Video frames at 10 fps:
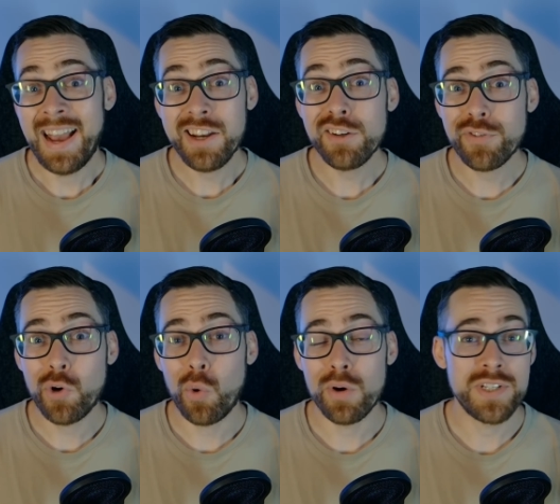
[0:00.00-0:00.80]
And of
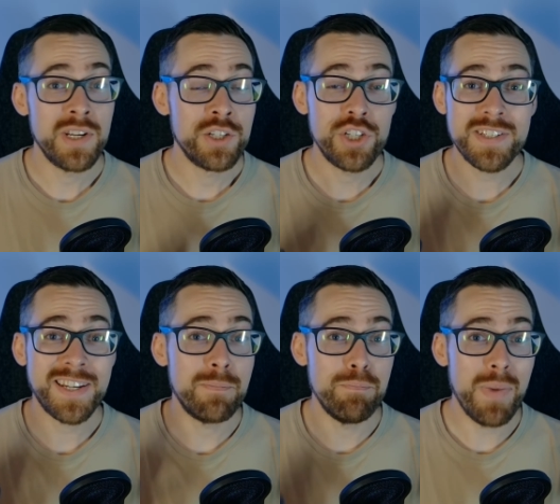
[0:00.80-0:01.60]
course, just
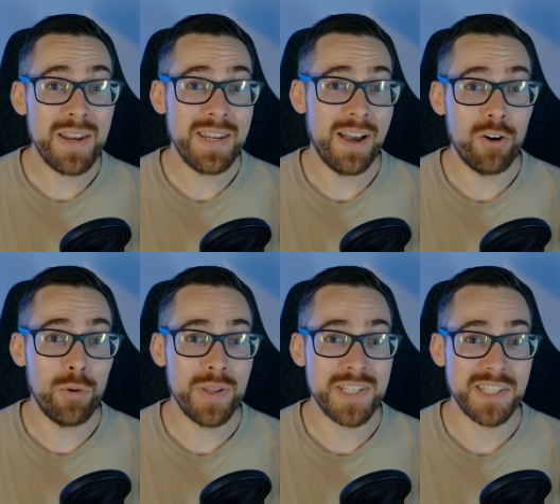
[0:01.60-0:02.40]
like many
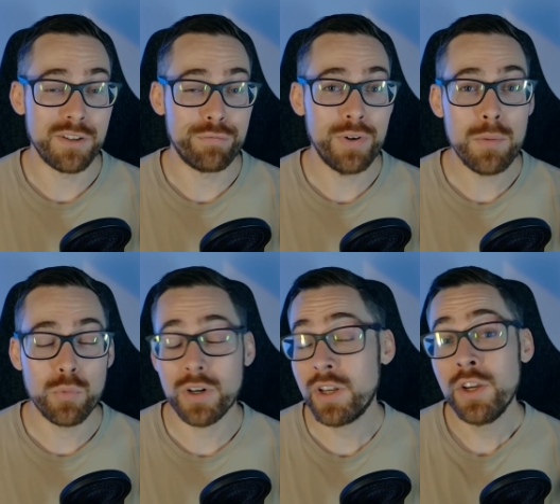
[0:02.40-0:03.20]
elements in the
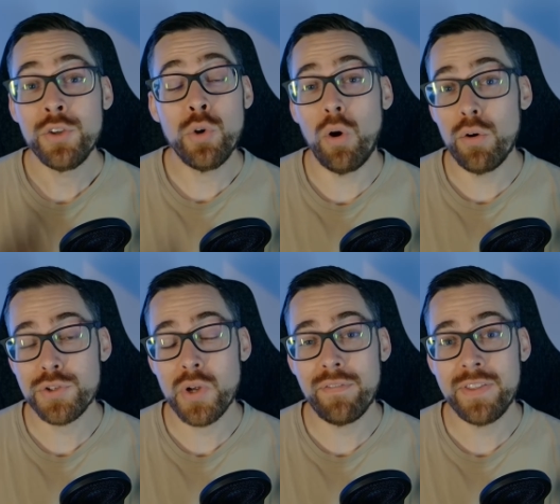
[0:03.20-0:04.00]
framework, you
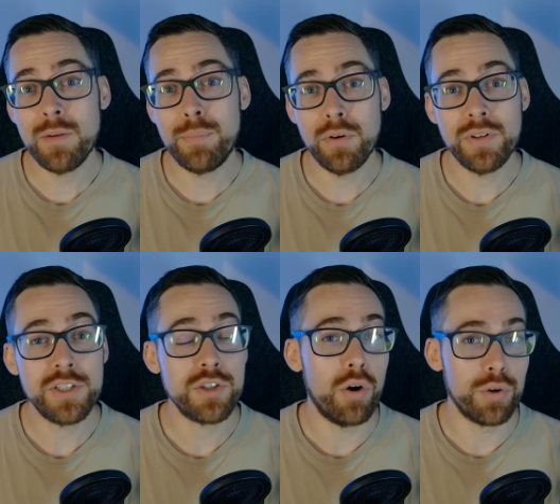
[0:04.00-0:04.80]
also have the ability
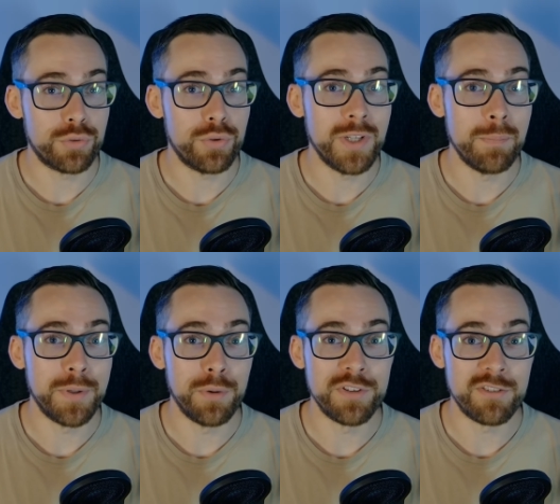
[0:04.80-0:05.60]
to alter the
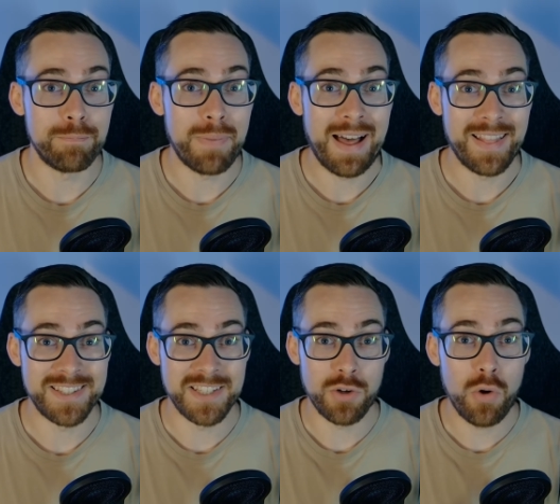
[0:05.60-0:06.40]
appearance of
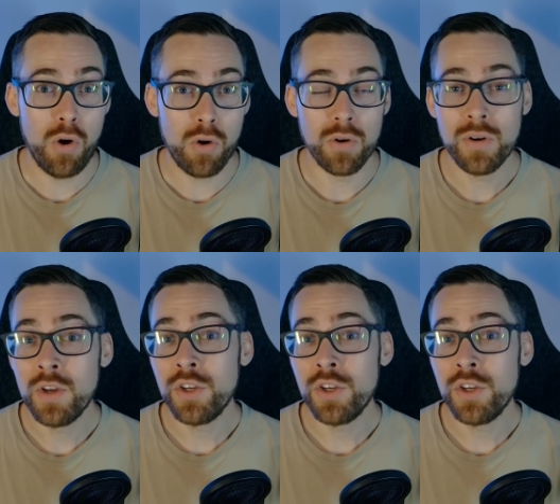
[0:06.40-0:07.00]
paths as a whole.